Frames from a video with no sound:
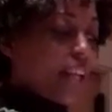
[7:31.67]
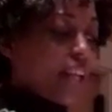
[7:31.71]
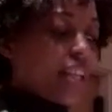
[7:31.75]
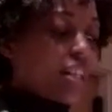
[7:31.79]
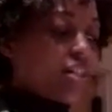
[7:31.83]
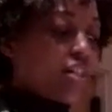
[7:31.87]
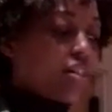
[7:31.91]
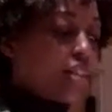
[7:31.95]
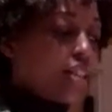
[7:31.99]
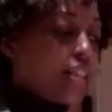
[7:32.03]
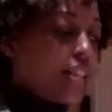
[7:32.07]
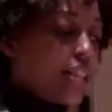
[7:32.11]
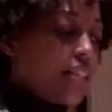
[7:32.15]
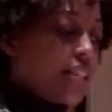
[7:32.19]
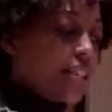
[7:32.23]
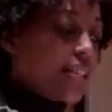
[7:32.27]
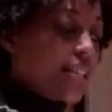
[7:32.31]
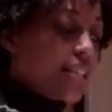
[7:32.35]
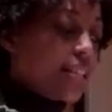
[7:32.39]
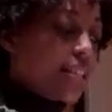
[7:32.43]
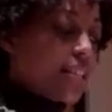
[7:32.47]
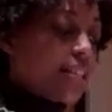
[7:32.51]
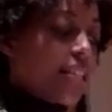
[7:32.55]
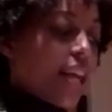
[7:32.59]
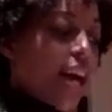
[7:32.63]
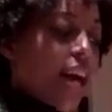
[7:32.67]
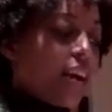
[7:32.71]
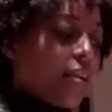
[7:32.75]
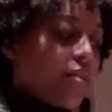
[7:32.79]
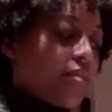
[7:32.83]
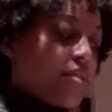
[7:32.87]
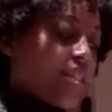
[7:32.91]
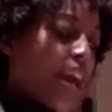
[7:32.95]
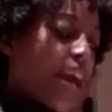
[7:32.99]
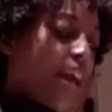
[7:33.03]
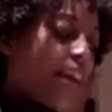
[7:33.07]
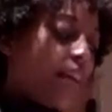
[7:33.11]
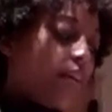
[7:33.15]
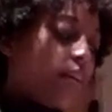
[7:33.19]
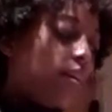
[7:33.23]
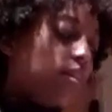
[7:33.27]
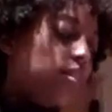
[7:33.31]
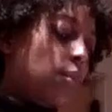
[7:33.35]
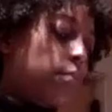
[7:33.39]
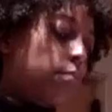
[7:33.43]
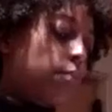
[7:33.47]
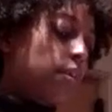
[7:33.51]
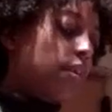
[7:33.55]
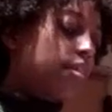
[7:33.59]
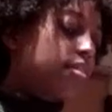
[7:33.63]
And she still scatters hair
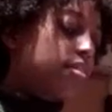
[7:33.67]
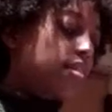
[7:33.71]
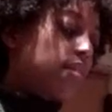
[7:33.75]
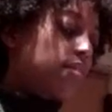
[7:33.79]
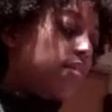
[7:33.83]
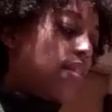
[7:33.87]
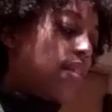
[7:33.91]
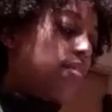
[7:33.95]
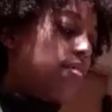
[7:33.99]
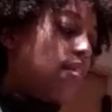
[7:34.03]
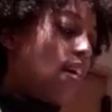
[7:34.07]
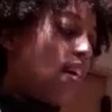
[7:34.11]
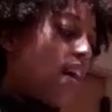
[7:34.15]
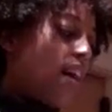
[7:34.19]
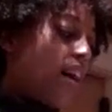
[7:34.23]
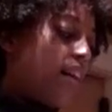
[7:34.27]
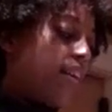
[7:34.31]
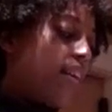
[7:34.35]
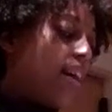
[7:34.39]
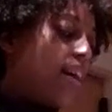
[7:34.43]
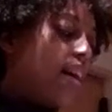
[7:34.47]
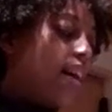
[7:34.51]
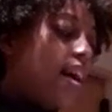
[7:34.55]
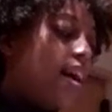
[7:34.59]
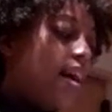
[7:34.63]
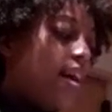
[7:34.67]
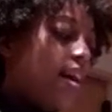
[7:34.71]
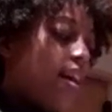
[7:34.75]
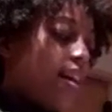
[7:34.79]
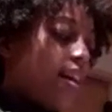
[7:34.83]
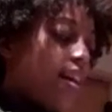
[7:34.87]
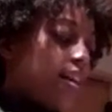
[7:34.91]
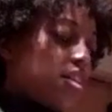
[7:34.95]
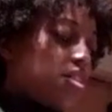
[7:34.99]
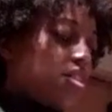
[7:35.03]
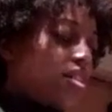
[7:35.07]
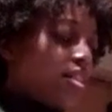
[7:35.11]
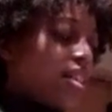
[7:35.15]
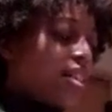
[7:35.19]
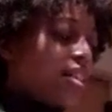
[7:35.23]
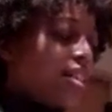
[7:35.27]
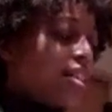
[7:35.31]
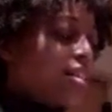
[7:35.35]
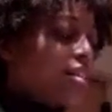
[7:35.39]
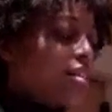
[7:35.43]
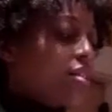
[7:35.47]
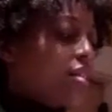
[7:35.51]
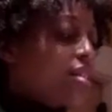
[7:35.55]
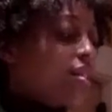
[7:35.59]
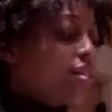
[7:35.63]
clippings on the lawn, and she's
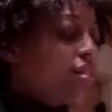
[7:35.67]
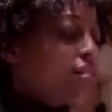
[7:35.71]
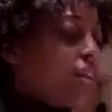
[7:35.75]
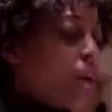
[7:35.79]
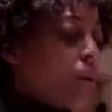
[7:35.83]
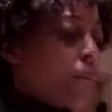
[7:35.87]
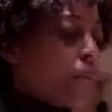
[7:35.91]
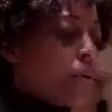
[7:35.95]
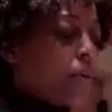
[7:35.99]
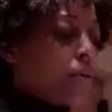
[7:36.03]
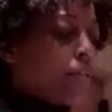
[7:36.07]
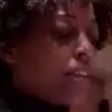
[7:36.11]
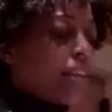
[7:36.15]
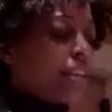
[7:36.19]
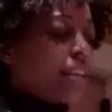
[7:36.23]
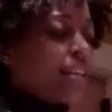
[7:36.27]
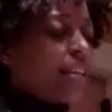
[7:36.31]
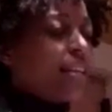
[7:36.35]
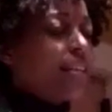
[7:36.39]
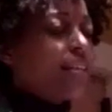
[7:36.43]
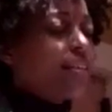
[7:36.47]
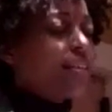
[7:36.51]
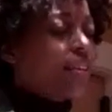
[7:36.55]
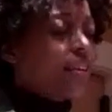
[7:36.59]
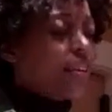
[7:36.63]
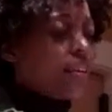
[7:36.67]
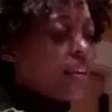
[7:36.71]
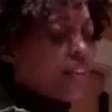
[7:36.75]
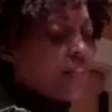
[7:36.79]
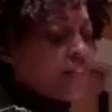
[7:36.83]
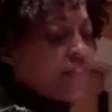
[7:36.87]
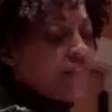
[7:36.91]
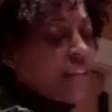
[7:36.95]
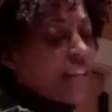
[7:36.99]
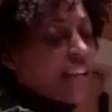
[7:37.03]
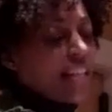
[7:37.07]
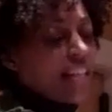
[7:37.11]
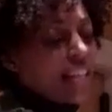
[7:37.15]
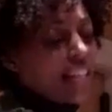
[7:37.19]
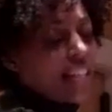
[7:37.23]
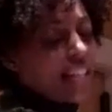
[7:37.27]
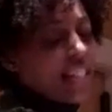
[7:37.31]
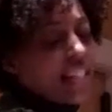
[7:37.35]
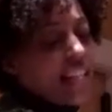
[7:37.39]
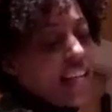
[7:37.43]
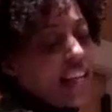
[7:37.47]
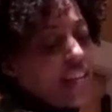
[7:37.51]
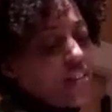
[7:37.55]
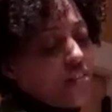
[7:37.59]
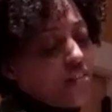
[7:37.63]
still stubborn and eager and
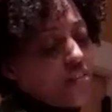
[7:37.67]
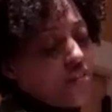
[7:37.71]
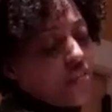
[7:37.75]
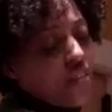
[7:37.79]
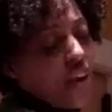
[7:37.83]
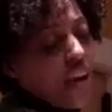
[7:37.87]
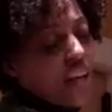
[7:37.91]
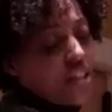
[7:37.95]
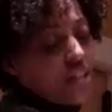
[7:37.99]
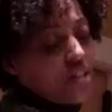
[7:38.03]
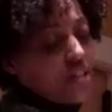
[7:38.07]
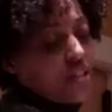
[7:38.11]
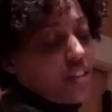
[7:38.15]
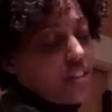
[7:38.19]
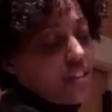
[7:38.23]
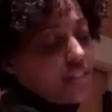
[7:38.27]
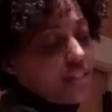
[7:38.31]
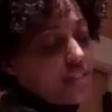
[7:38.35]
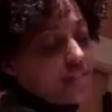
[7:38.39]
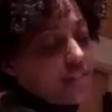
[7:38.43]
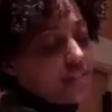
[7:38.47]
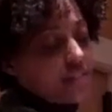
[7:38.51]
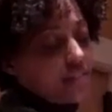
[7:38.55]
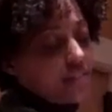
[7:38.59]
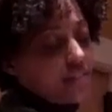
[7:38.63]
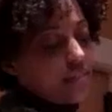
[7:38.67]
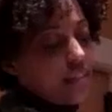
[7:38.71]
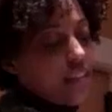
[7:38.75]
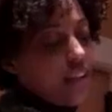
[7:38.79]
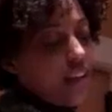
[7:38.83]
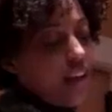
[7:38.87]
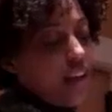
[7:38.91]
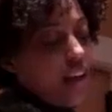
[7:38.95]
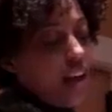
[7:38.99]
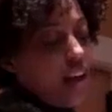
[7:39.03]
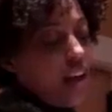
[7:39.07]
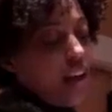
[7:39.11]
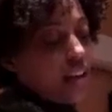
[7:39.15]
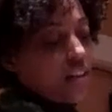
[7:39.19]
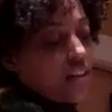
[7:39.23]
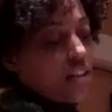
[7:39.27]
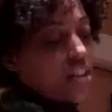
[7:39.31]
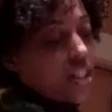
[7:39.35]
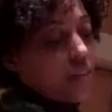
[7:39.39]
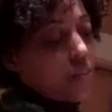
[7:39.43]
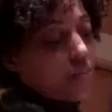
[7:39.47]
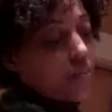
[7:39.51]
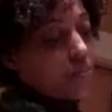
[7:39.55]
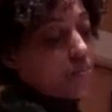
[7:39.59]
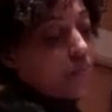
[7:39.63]
feisty and fragile. And
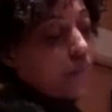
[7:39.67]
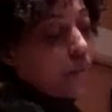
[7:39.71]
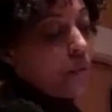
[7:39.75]
she was